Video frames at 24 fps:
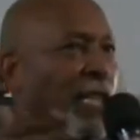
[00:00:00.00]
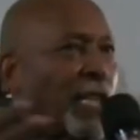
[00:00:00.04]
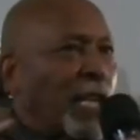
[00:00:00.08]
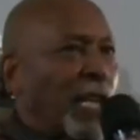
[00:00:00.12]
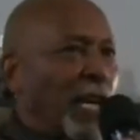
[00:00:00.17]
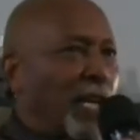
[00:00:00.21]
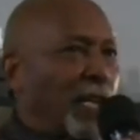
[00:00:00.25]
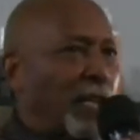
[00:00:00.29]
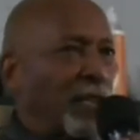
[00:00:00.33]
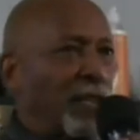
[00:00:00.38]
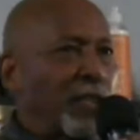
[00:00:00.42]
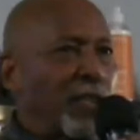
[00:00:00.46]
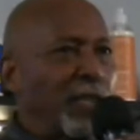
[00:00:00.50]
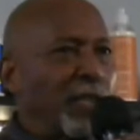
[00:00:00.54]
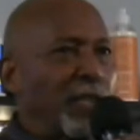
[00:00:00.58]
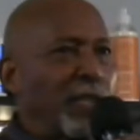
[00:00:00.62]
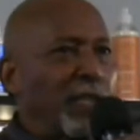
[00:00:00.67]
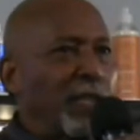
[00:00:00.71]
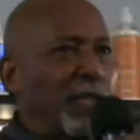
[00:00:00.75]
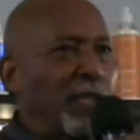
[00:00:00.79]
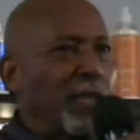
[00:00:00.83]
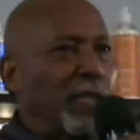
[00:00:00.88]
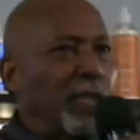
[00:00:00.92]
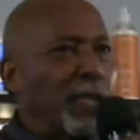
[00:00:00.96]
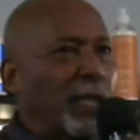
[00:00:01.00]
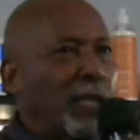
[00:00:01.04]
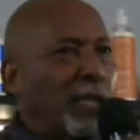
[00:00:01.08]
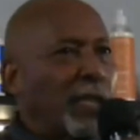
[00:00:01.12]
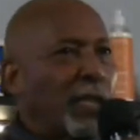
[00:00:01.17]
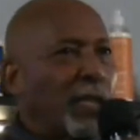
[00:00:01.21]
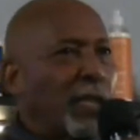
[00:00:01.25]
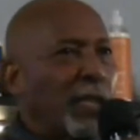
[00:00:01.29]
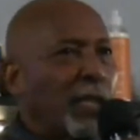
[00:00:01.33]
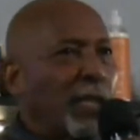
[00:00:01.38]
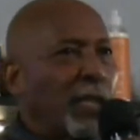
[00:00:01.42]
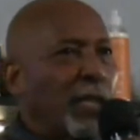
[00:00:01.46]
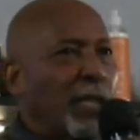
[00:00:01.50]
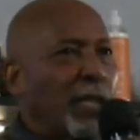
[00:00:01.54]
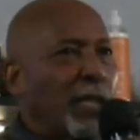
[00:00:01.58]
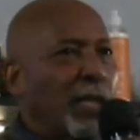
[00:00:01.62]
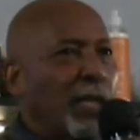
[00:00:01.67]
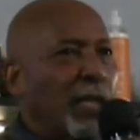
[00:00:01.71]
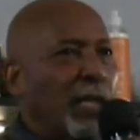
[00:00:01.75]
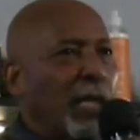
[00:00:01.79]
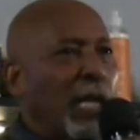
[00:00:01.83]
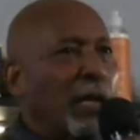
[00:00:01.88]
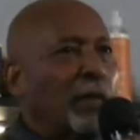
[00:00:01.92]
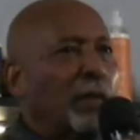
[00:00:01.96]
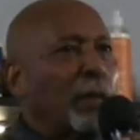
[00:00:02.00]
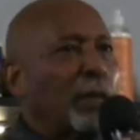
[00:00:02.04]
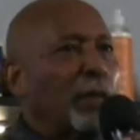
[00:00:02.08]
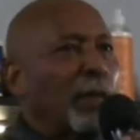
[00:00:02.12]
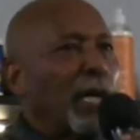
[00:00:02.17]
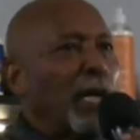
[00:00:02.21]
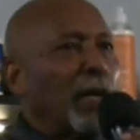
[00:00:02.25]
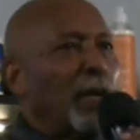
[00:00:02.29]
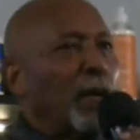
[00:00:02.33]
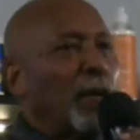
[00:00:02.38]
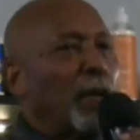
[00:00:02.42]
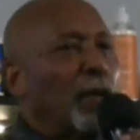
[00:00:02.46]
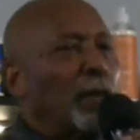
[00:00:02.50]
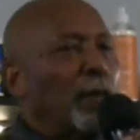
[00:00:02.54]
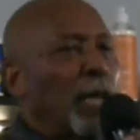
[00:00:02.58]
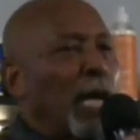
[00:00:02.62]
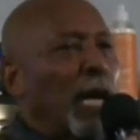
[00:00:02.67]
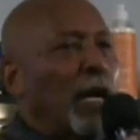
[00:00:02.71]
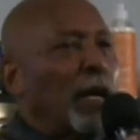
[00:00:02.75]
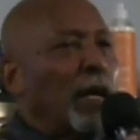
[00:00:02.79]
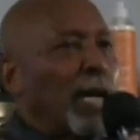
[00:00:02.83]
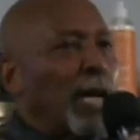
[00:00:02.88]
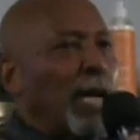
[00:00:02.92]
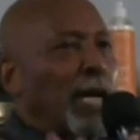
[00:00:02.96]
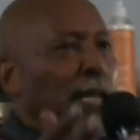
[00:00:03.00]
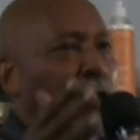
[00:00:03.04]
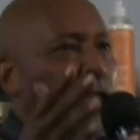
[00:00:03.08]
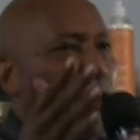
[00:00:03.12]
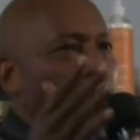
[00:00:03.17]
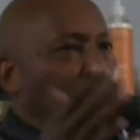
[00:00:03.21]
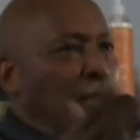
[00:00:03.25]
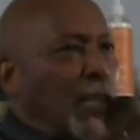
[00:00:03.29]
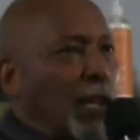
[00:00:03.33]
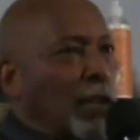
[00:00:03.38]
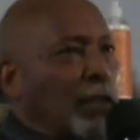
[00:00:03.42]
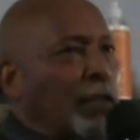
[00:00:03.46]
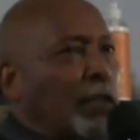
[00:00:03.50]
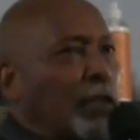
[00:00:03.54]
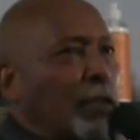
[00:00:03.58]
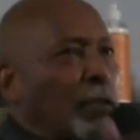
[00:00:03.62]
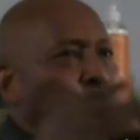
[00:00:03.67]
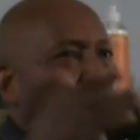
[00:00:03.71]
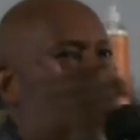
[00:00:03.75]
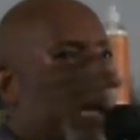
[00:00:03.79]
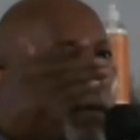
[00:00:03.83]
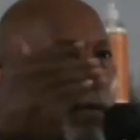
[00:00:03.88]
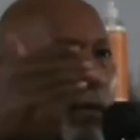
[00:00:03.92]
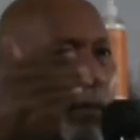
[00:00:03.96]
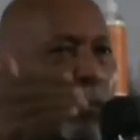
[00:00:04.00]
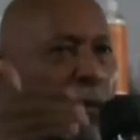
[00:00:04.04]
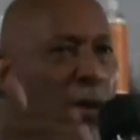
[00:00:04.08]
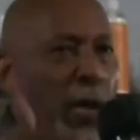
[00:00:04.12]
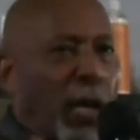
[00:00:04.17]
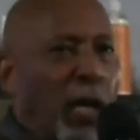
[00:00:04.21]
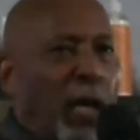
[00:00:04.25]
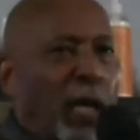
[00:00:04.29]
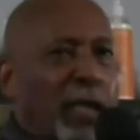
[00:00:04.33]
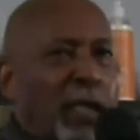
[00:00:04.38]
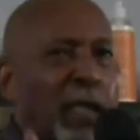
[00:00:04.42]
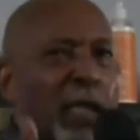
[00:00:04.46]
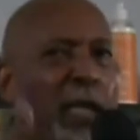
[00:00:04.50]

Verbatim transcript: goddesses. Coming back home now as adult to become a part